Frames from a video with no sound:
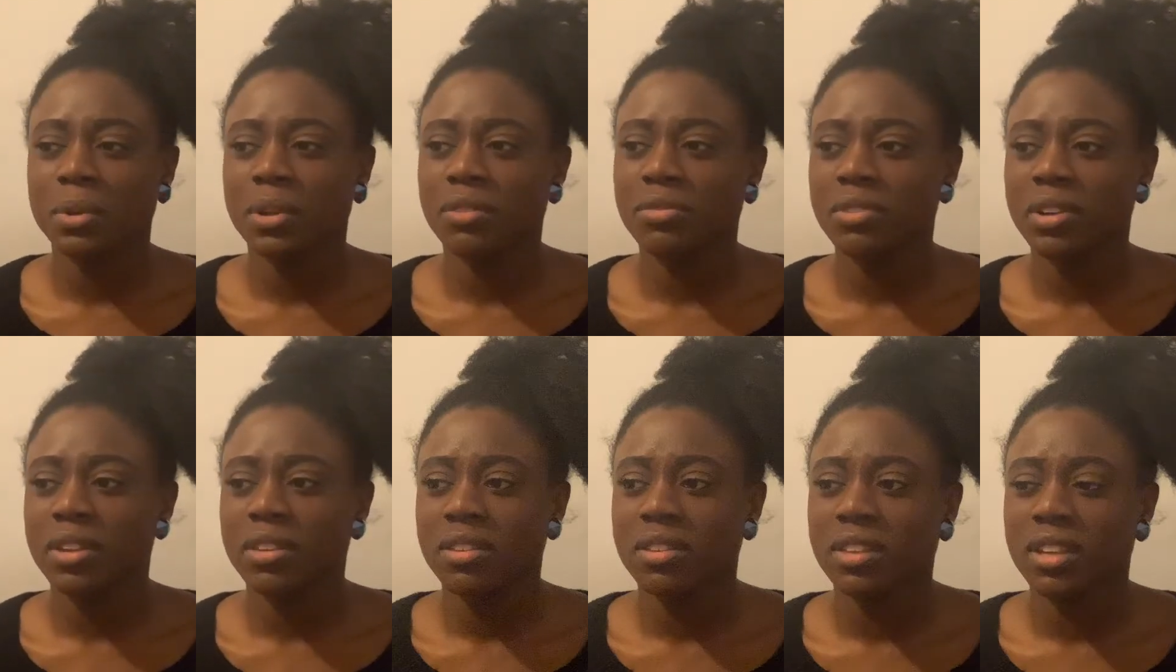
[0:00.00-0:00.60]
have
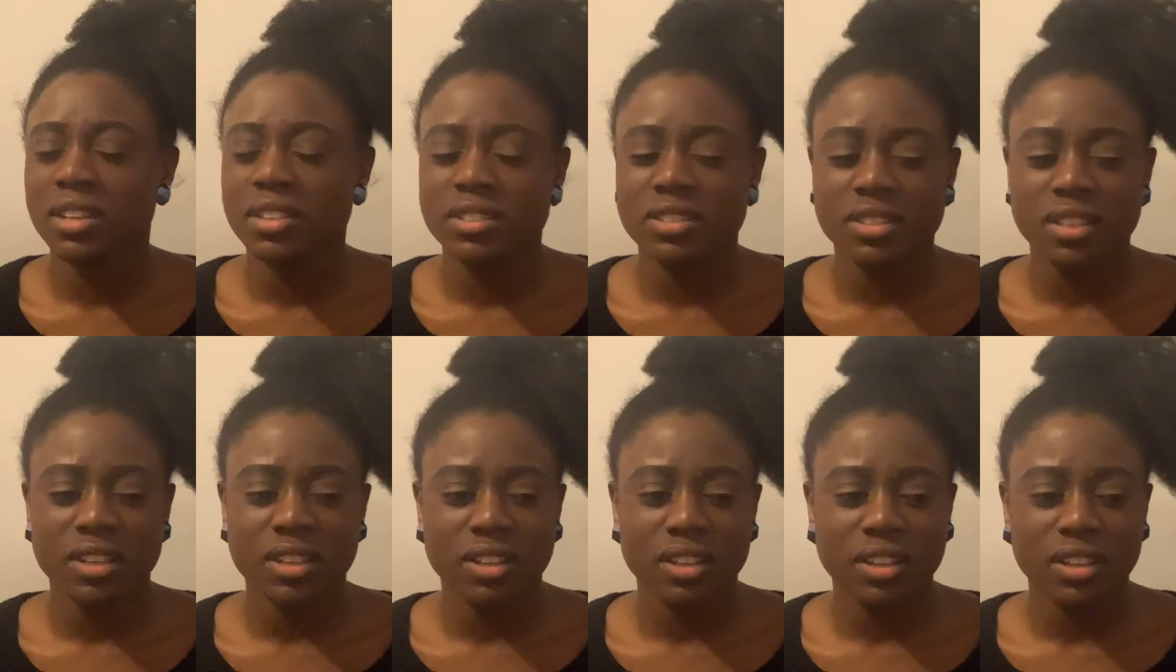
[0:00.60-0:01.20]
written things
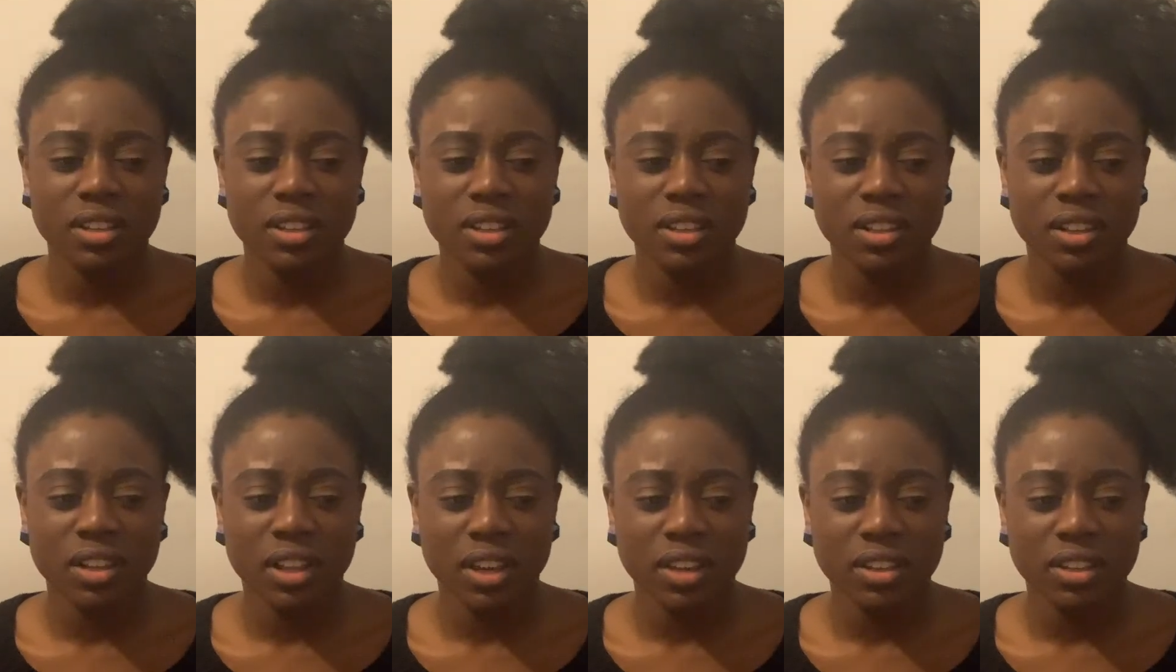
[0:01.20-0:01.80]
that
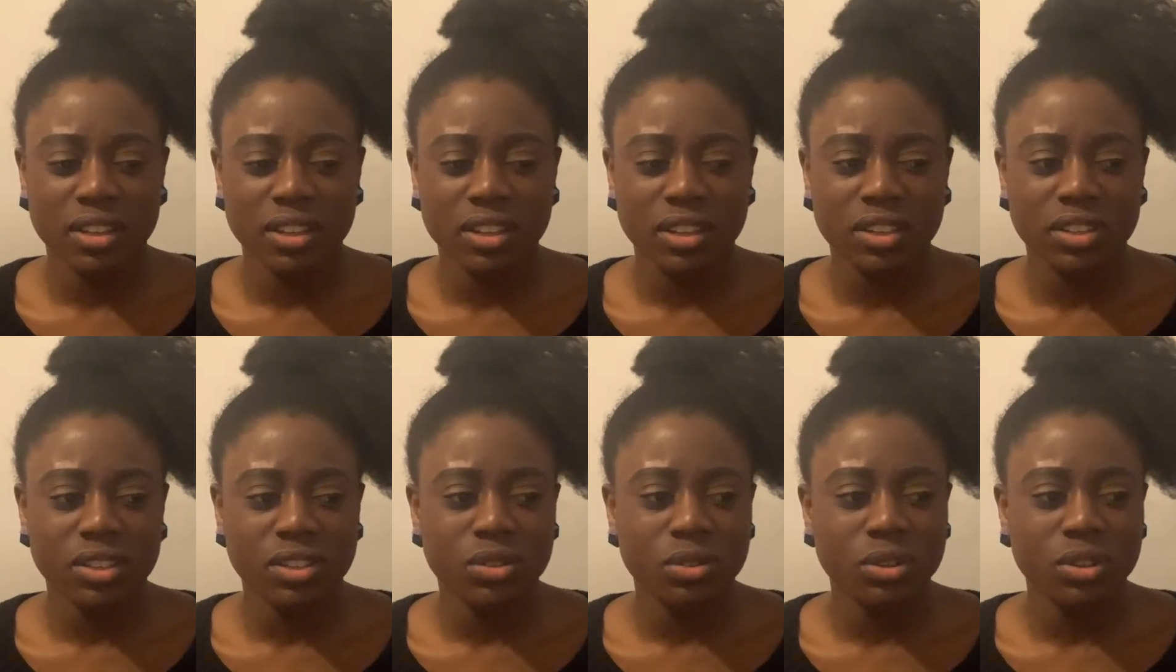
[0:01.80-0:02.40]
like
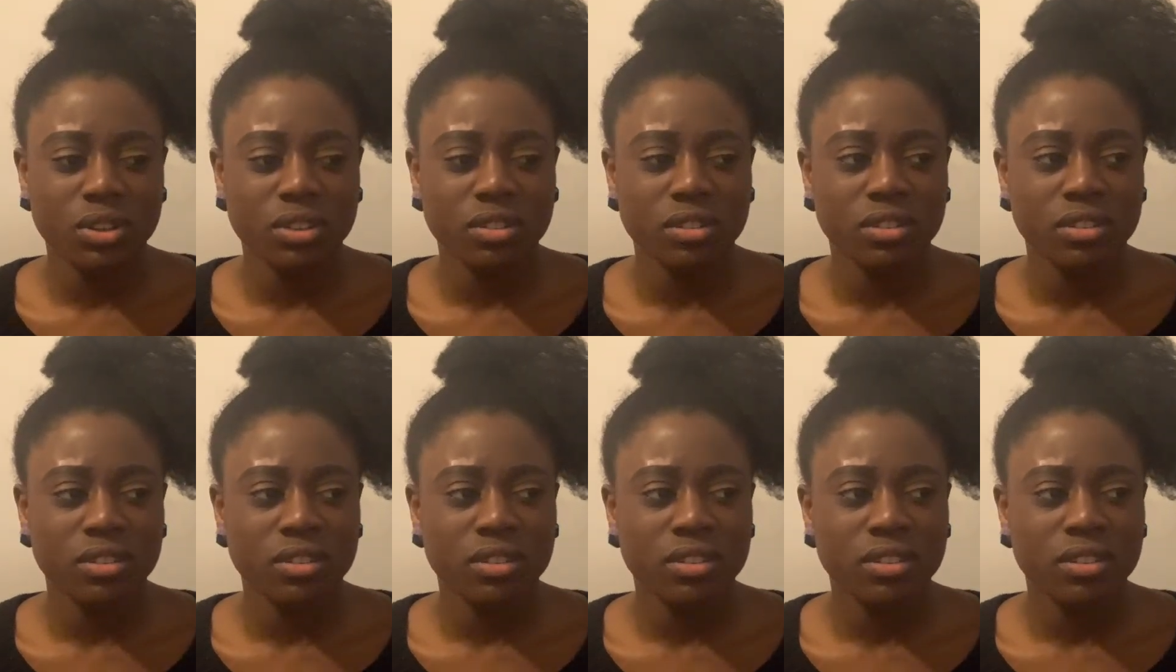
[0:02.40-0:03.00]
you
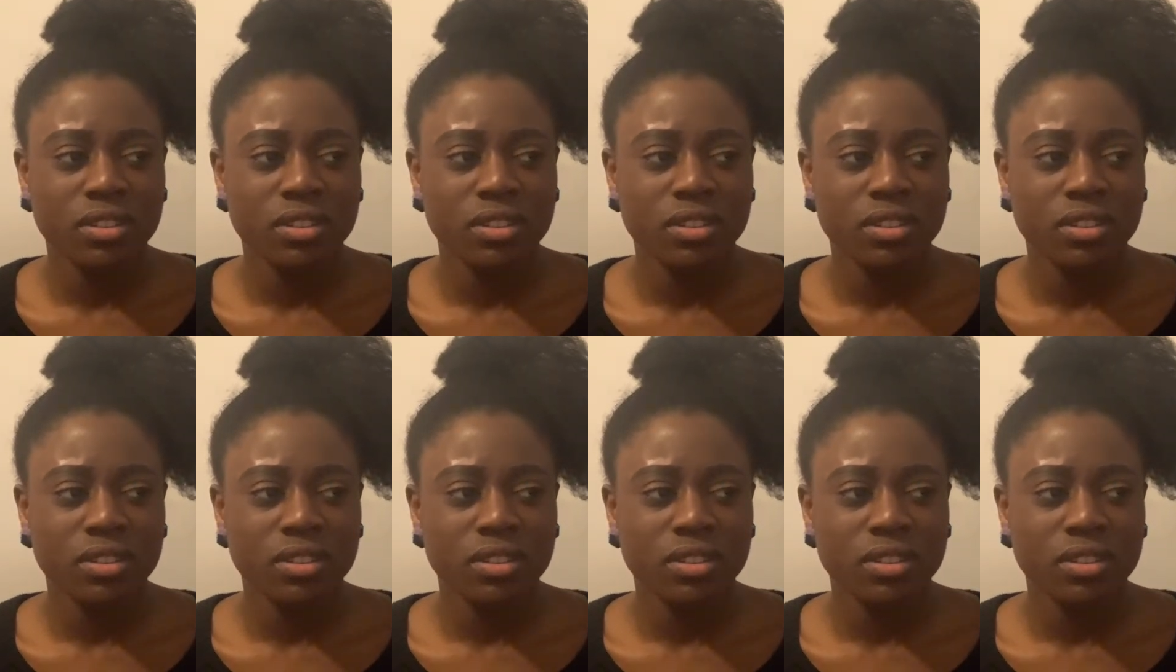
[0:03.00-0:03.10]
can,